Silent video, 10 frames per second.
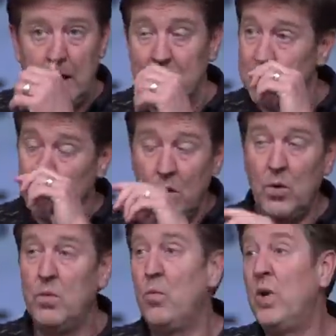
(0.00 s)
And
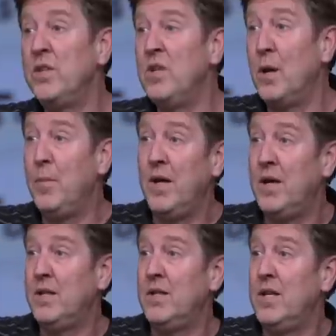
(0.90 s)
so one young
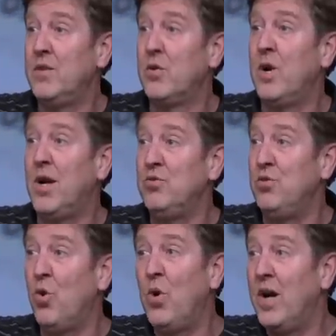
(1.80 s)
man in the
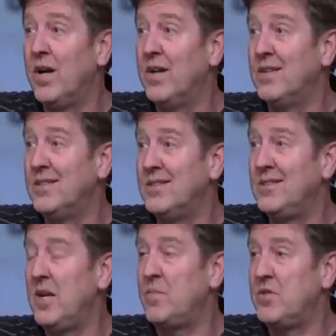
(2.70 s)
crowd, Doeg,
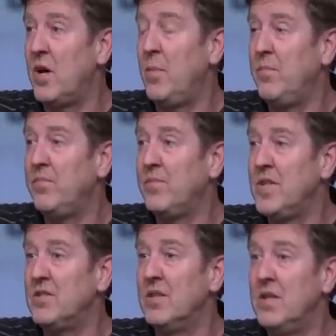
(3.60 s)
steps up.
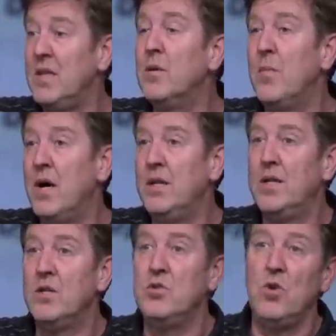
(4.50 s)
He's an
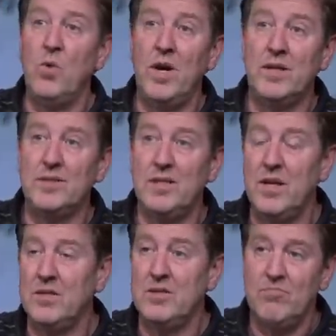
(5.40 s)
Edomite, and Doeg
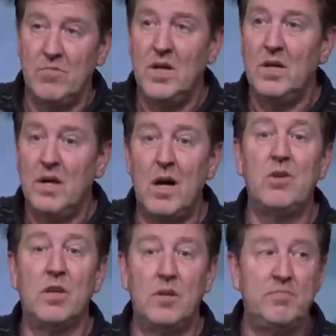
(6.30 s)
says,
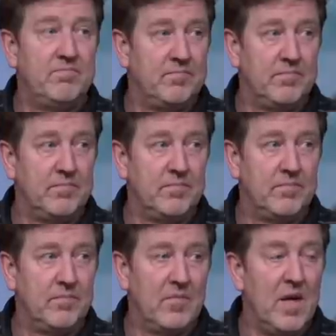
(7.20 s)
I'll kill him,
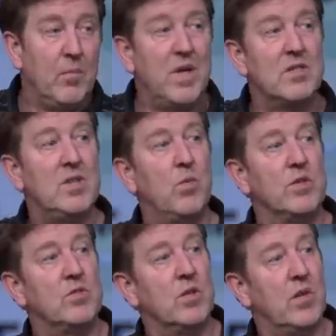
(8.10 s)
because he
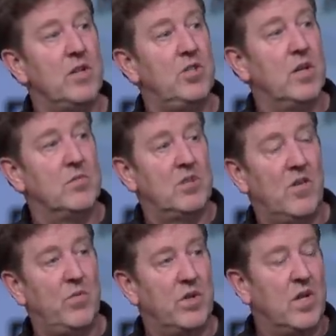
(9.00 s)
wants to ingratiate
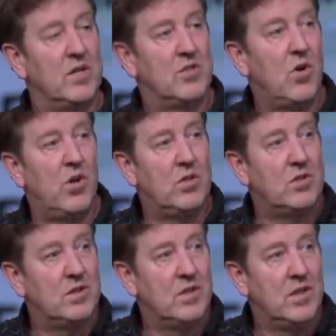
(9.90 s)
himself with King Saul.